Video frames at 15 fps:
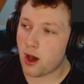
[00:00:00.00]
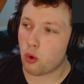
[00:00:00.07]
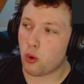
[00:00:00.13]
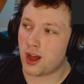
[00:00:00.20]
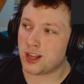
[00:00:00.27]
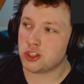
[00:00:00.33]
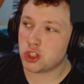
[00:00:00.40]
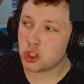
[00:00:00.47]

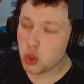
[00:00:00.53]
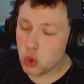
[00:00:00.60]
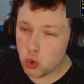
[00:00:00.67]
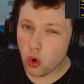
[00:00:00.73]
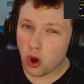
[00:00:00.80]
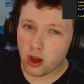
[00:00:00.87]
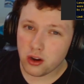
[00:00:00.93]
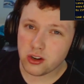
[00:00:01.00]
out on
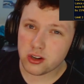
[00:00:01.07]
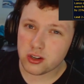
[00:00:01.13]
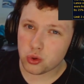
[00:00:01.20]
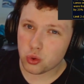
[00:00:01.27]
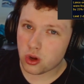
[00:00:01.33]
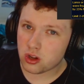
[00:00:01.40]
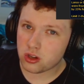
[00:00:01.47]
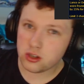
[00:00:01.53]
200
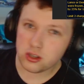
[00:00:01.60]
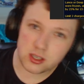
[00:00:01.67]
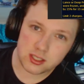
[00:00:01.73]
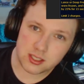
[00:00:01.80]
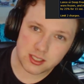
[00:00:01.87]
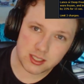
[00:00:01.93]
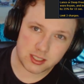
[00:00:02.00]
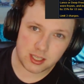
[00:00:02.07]
to
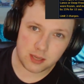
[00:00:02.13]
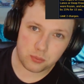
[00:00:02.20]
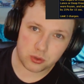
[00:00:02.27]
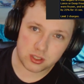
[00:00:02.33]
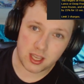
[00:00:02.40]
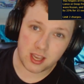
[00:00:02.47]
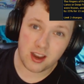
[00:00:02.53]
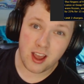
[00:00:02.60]

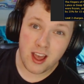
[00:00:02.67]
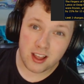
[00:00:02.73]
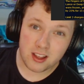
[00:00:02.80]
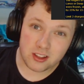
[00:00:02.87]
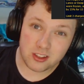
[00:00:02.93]
160%